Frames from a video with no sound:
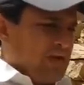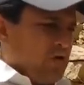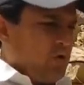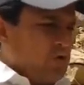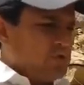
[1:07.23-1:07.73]

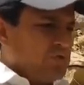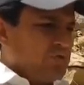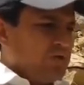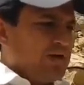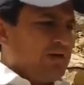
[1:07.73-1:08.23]

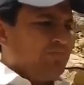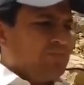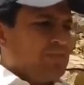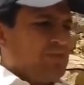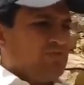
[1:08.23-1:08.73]
Also,
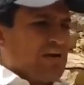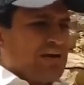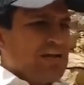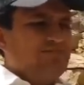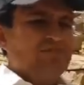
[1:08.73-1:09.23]
there were
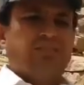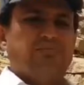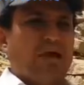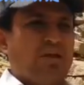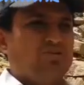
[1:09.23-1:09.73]
reefs in the
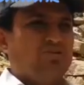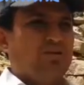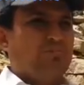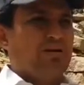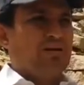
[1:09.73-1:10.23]

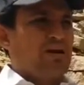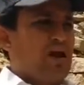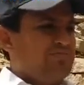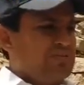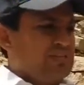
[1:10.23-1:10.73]
Paleozoic, but
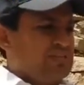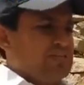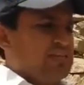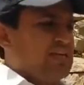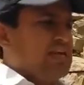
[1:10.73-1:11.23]
after
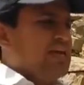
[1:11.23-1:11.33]
this